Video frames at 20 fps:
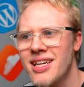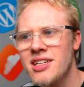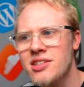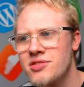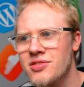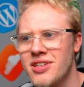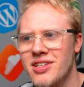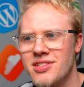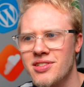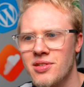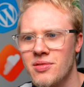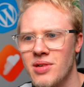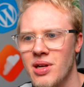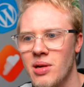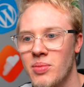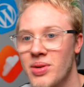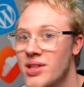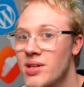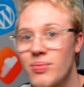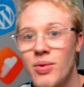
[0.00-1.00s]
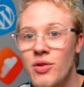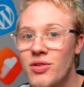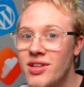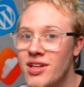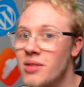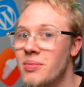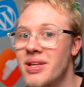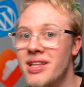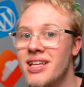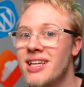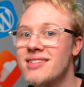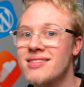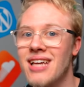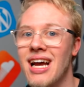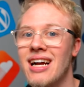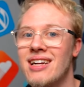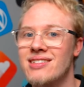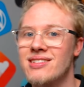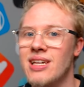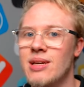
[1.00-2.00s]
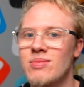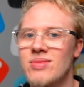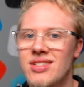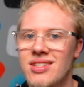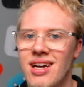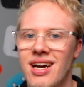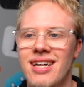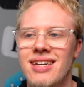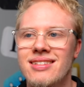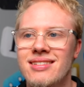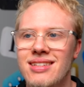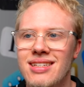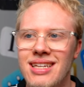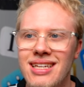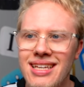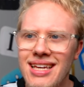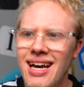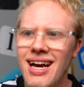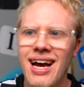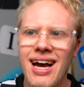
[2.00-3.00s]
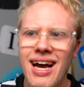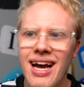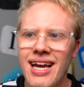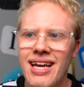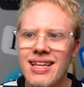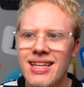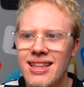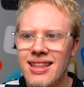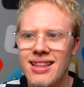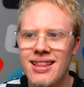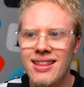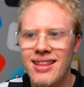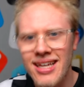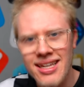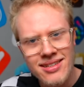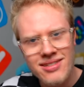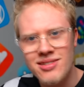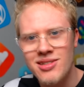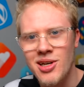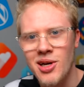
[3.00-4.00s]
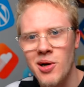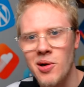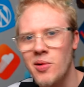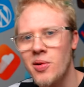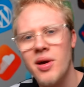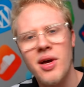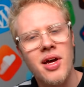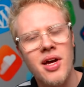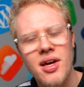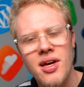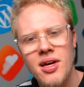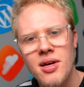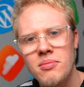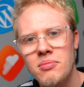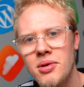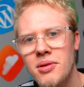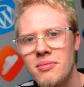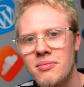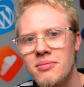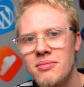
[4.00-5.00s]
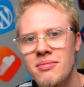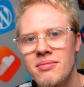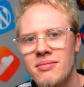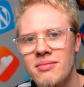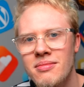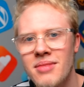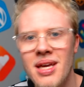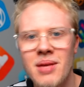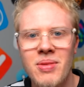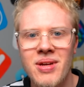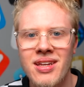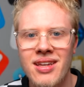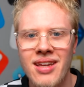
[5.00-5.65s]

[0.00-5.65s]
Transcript: interesting, right? But they're both gonna be the exact same size. Yeah, I think so, but maybe